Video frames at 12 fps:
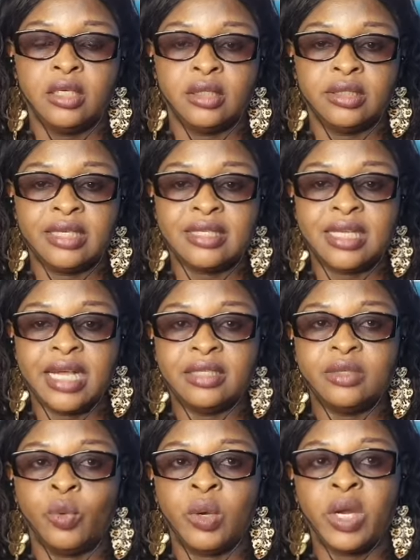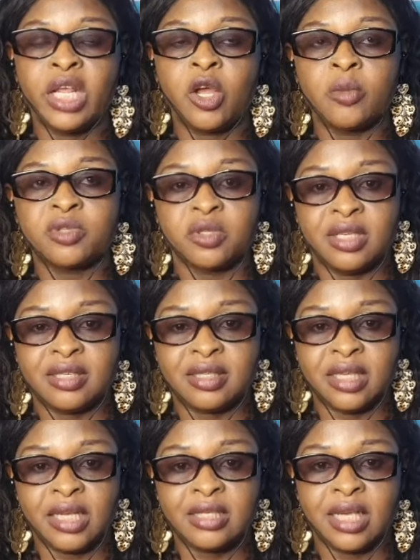You understand? When it comes to the
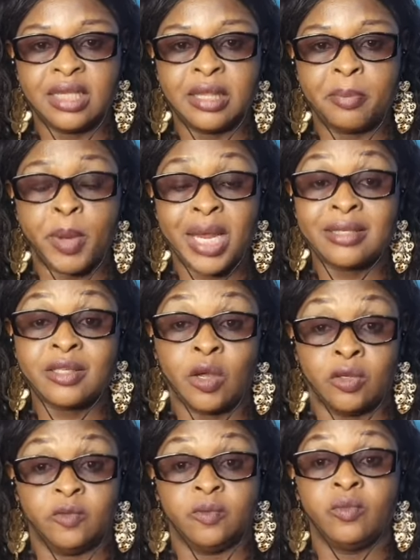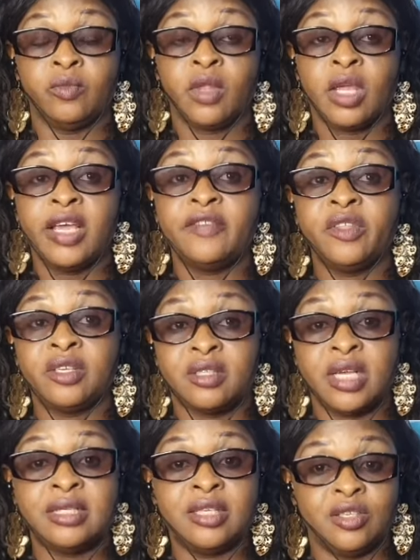state, it depends on if the
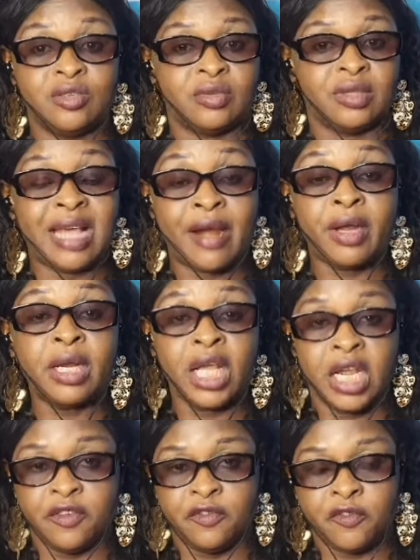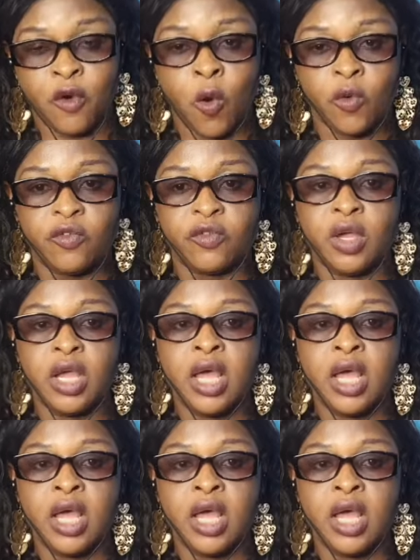state is directly involved.